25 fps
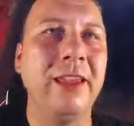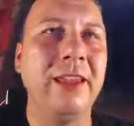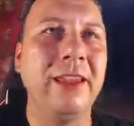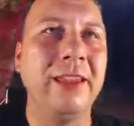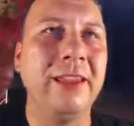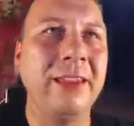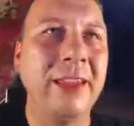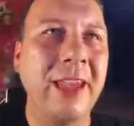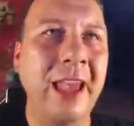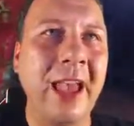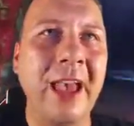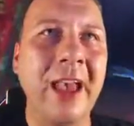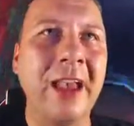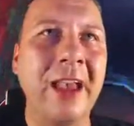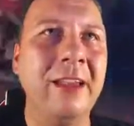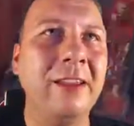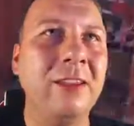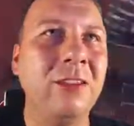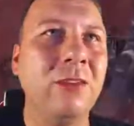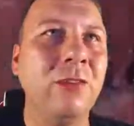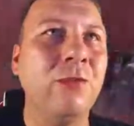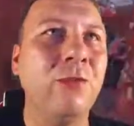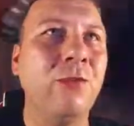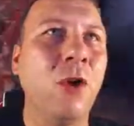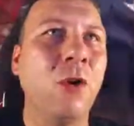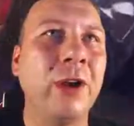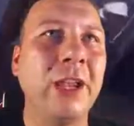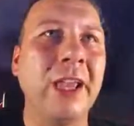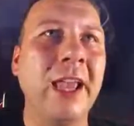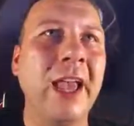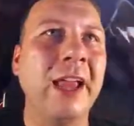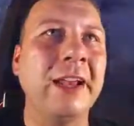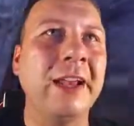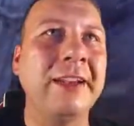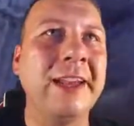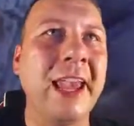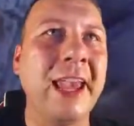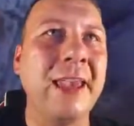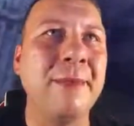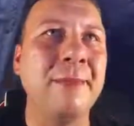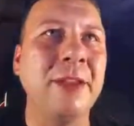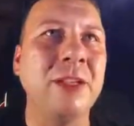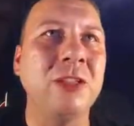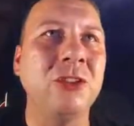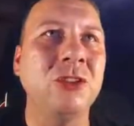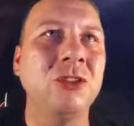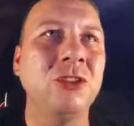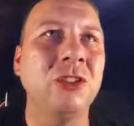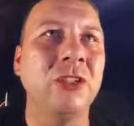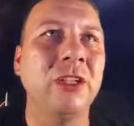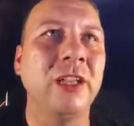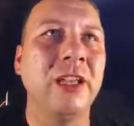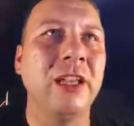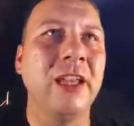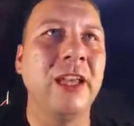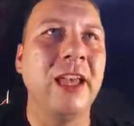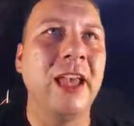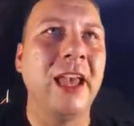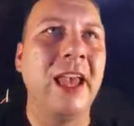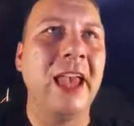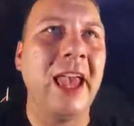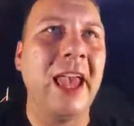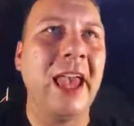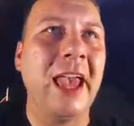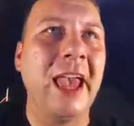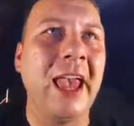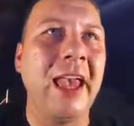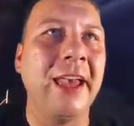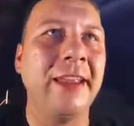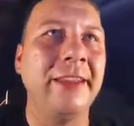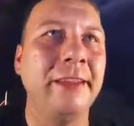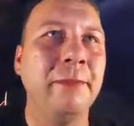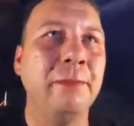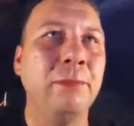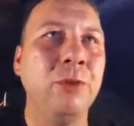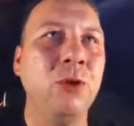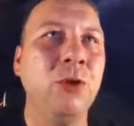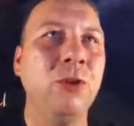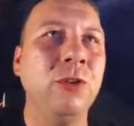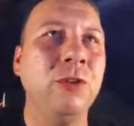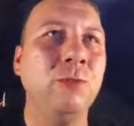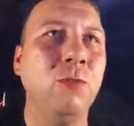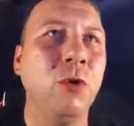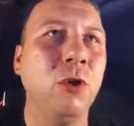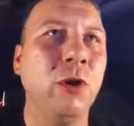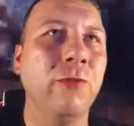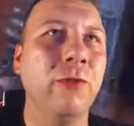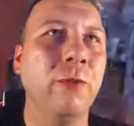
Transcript: yeah, you've already got damage. And the blue is more of a